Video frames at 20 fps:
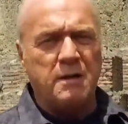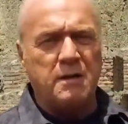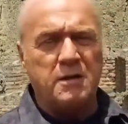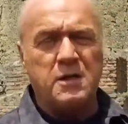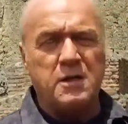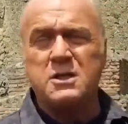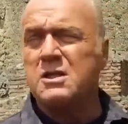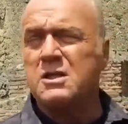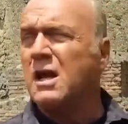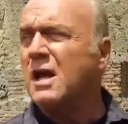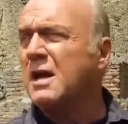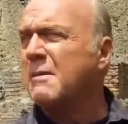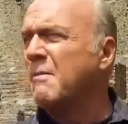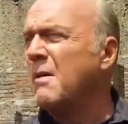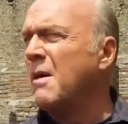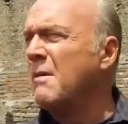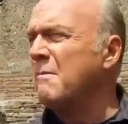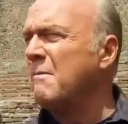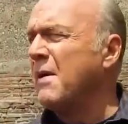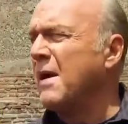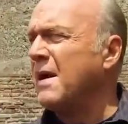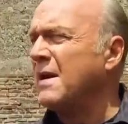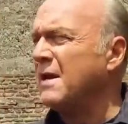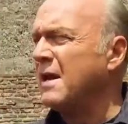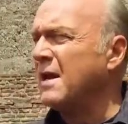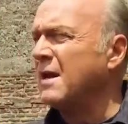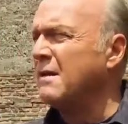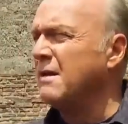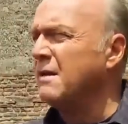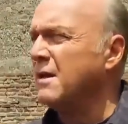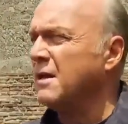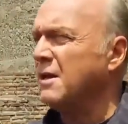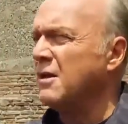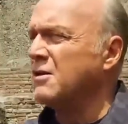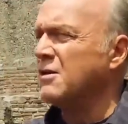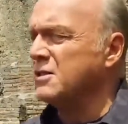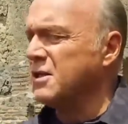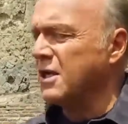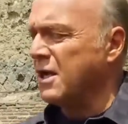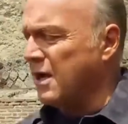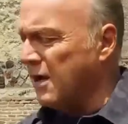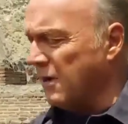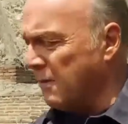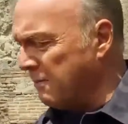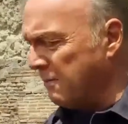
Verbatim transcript: just like Pompeii did years ago.